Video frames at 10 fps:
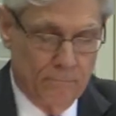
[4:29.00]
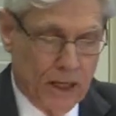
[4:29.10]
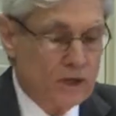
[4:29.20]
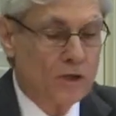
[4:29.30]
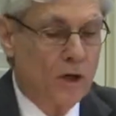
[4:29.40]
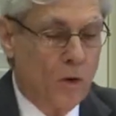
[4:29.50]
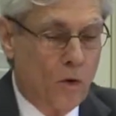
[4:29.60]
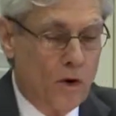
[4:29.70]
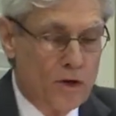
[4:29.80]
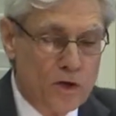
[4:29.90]
Bless the
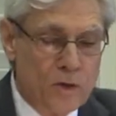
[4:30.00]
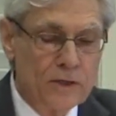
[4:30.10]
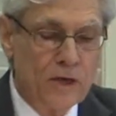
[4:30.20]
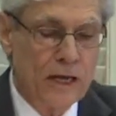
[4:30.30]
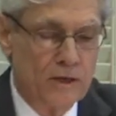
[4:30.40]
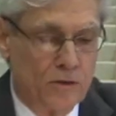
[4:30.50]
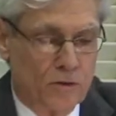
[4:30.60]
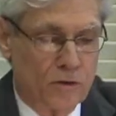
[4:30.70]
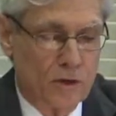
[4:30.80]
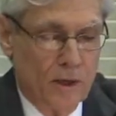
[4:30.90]
Lord, you his
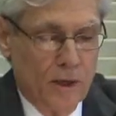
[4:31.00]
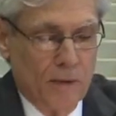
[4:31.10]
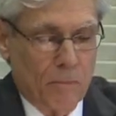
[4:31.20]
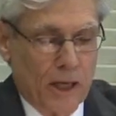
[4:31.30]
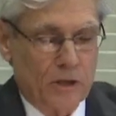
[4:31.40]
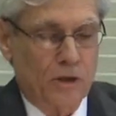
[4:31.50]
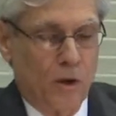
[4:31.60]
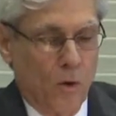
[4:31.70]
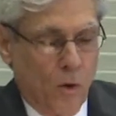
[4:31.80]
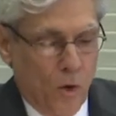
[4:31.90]
angels. Bless
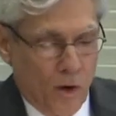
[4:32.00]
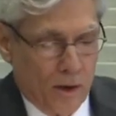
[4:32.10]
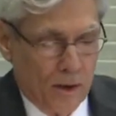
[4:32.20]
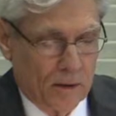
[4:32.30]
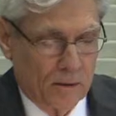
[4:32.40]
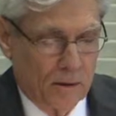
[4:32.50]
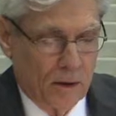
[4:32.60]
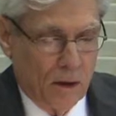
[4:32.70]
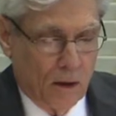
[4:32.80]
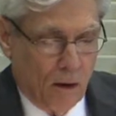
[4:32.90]
the Lord,
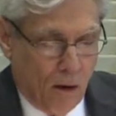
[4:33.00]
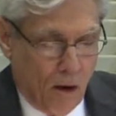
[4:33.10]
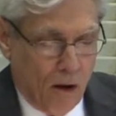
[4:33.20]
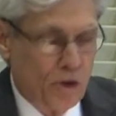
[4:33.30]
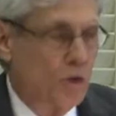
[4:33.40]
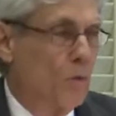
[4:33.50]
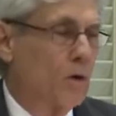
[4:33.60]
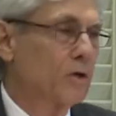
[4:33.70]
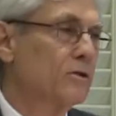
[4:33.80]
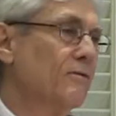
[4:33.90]
all you
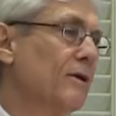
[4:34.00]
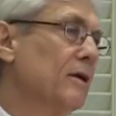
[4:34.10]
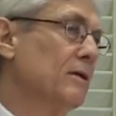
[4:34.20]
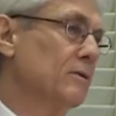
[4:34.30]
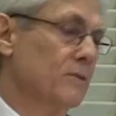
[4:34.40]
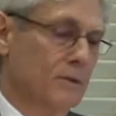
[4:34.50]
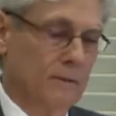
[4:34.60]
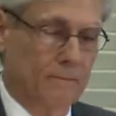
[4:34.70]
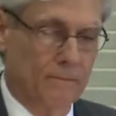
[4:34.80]
works of his.